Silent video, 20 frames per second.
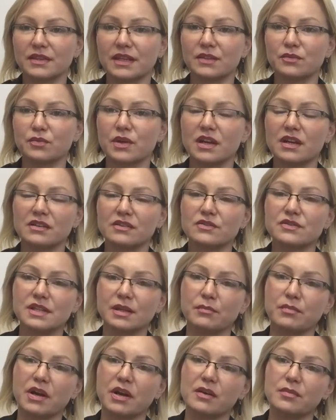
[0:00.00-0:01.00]
that we are
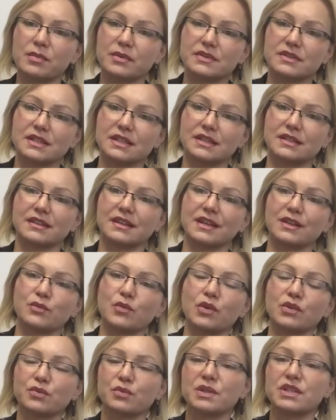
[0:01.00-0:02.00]
losing purpose in
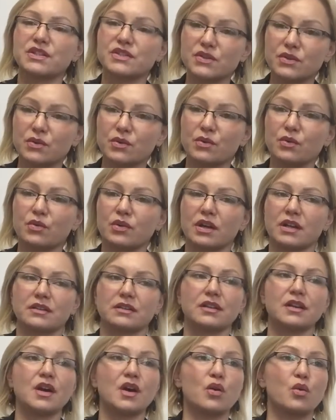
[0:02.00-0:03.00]
what we do
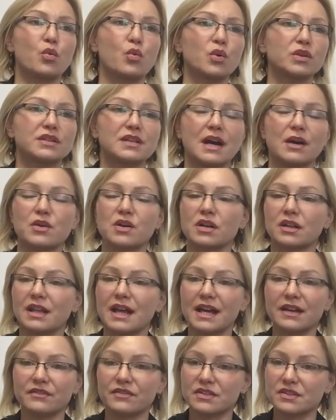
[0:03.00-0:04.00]
and what our
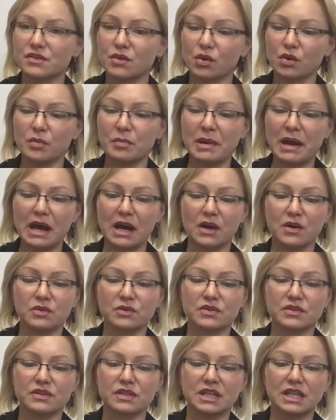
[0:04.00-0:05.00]
life is all
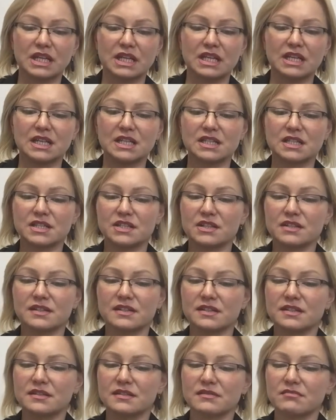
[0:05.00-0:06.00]
about. It's
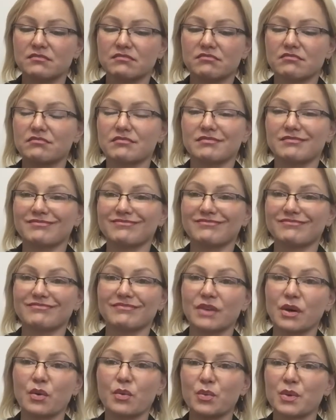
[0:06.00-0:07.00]
just
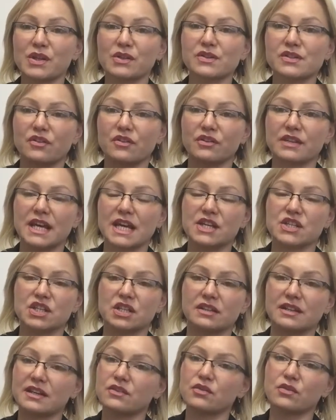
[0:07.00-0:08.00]
we lose
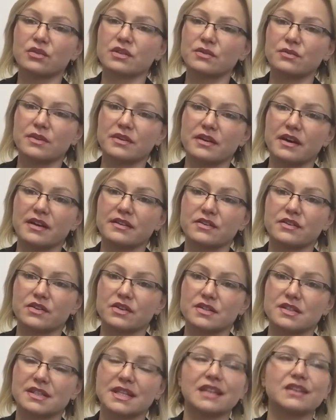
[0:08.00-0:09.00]
connection not only with
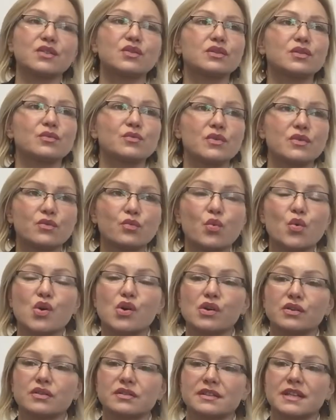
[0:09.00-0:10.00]
others, not only with
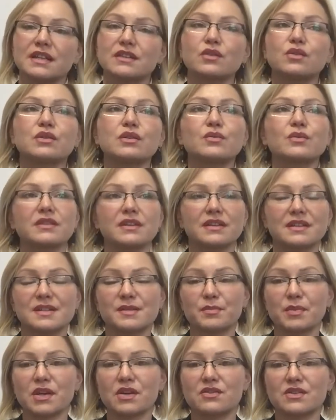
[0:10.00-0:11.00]
world, not only with
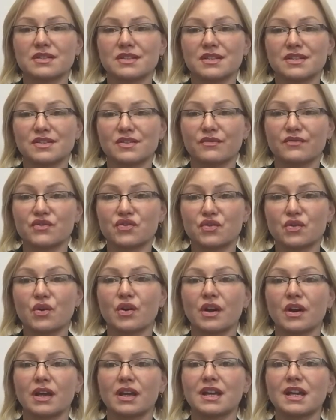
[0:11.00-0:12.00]
experiences of
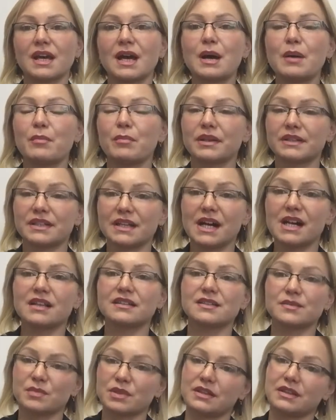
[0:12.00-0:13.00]
joy, but
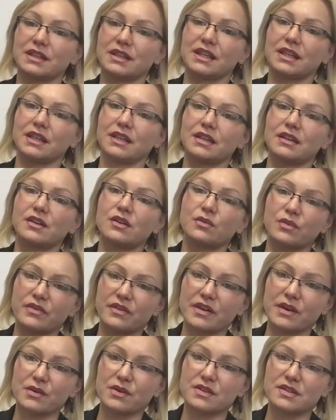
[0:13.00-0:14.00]
ultimately with
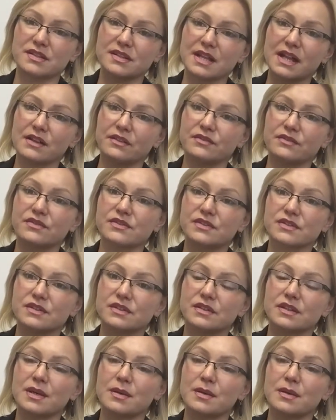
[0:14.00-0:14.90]
ourselves,